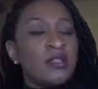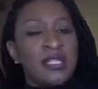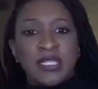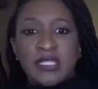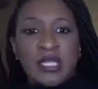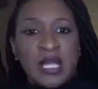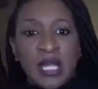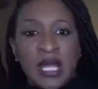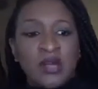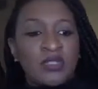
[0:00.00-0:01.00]
this is not
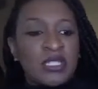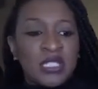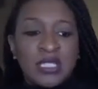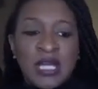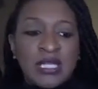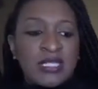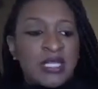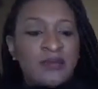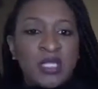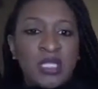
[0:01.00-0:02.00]
allowed, this is not
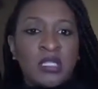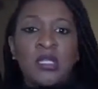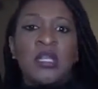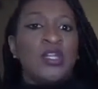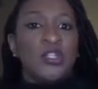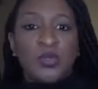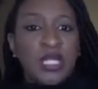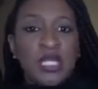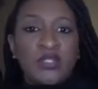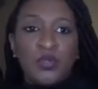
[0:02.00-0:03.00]
accepted, you
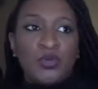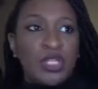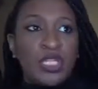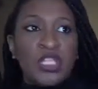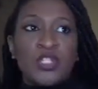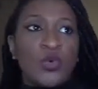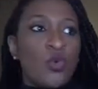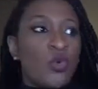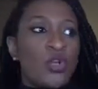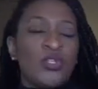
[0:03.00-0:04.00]
can't do this,
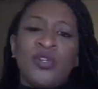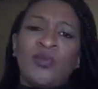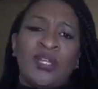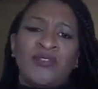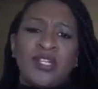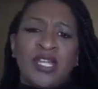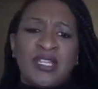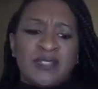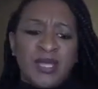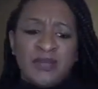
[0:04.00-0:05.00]
or, whatever the
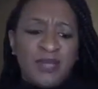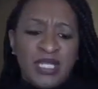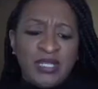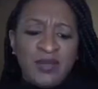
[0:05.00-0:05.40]
case may be.